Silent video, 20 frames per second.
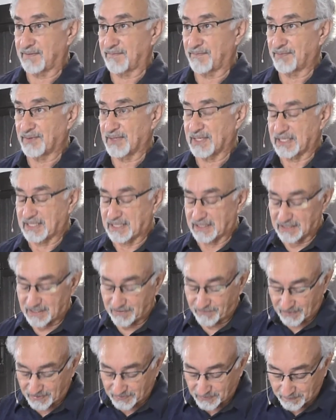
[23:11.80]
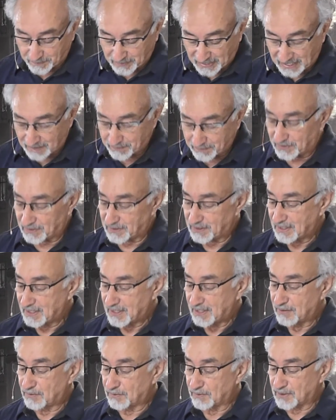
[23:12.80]
And I love how the Bible
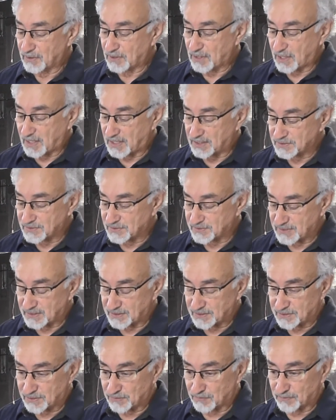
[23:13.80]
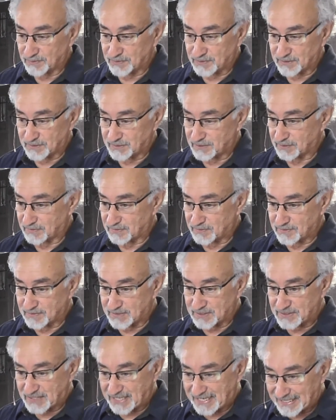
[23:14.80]
causes us to
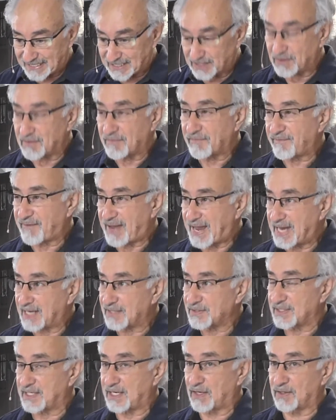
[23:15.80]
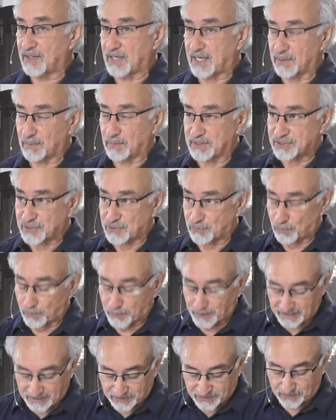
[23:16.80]
take in the facts and how God wants to
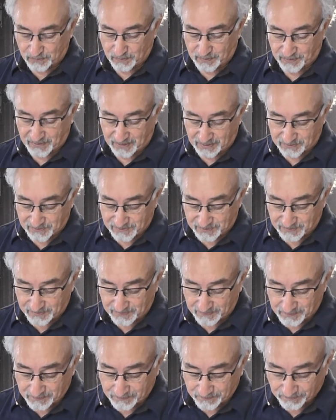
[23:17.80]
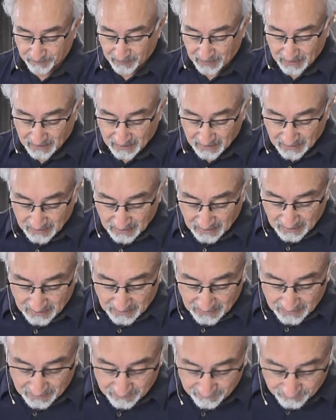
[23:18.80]
reason with us.
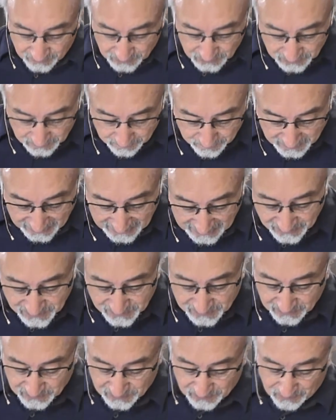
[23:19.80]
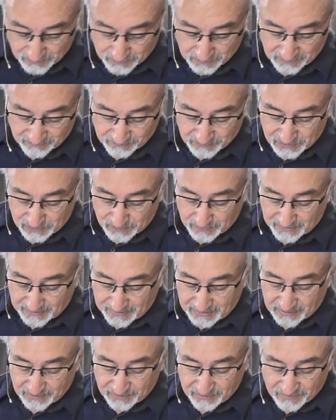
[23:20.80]
Verse, the base things of the world, verse
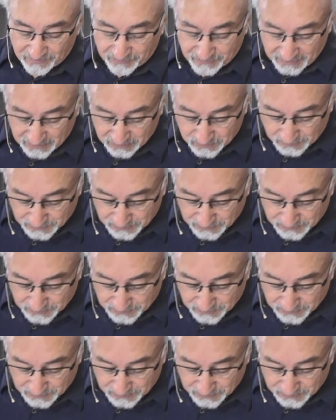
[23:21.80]
28, and the things which are